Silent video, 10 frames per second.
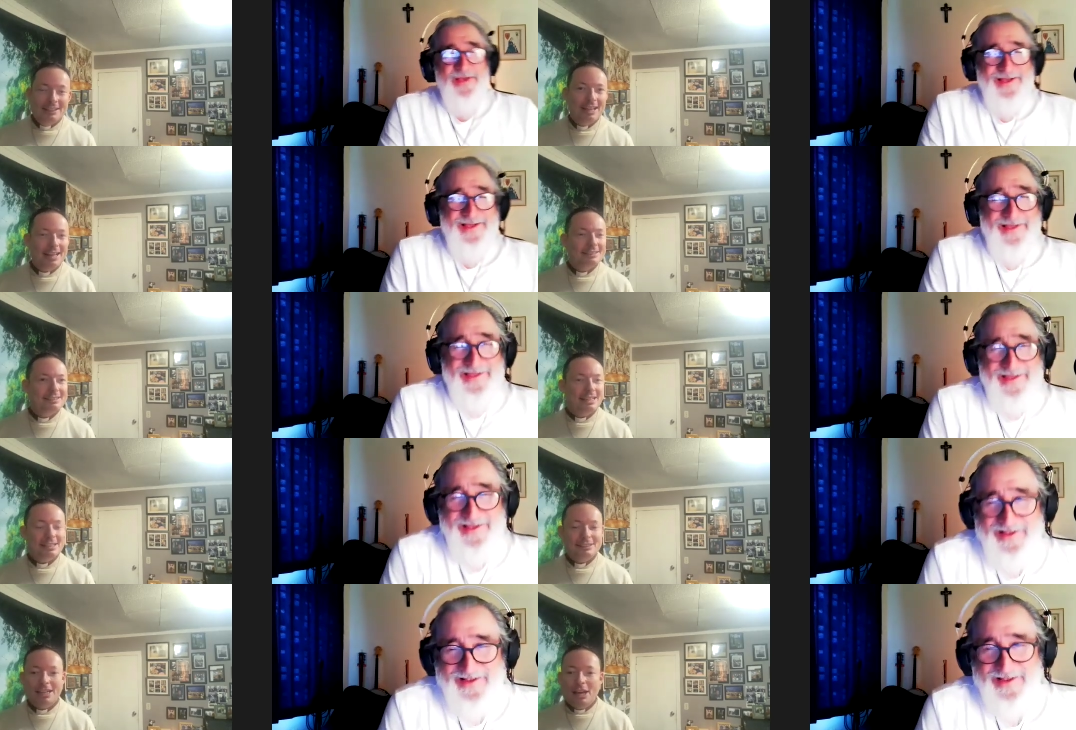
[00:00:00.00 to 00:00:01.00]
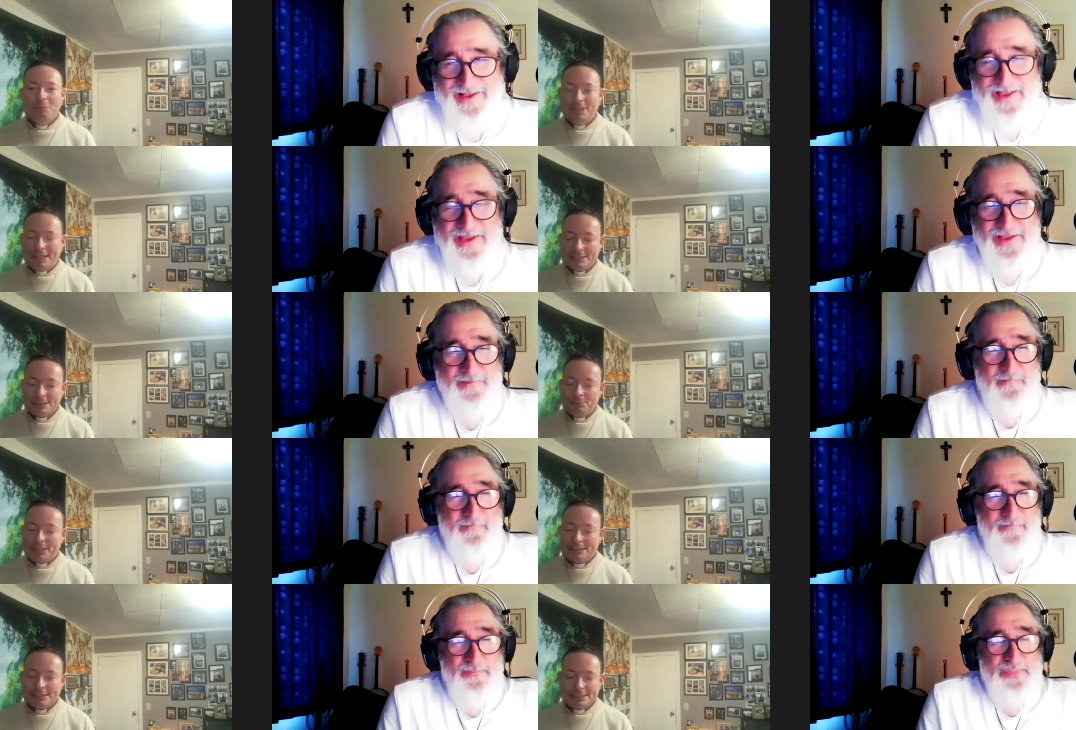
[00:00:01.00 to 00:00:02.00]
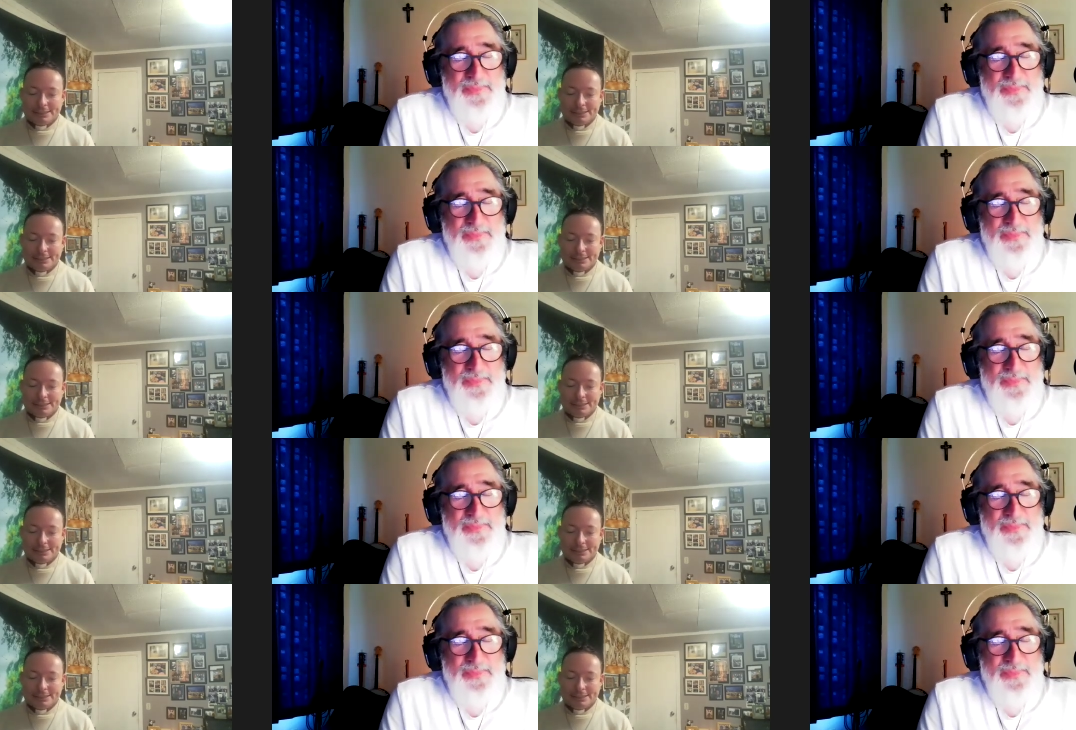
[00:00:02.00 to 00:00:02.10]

Speaker 1: yes, yes, because because it